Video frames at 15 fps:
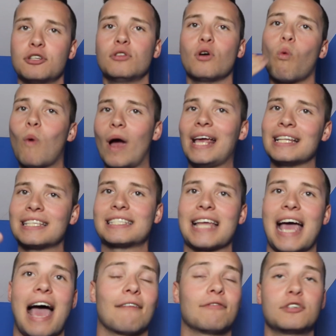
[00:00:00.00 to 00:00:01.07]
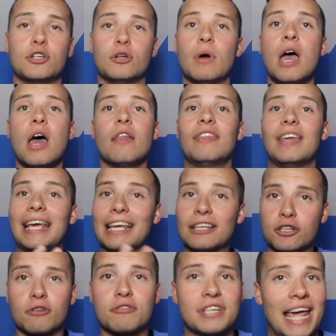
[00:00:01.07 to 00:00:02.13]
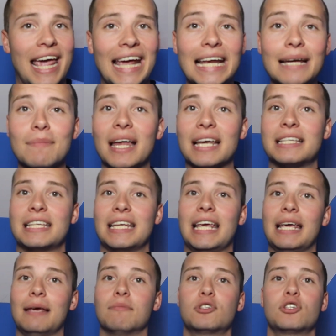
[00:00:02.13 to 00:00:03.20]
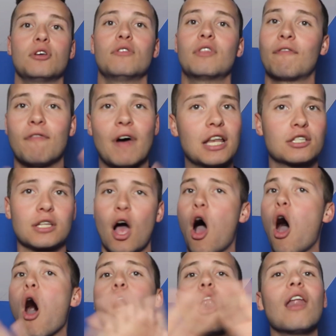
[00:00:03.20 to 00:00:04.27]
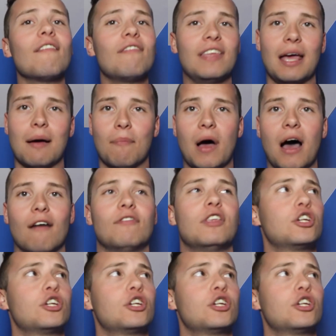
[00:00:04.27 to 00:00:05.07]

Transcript: to the wait staff, to the entertainment team, to the funds, all of the above.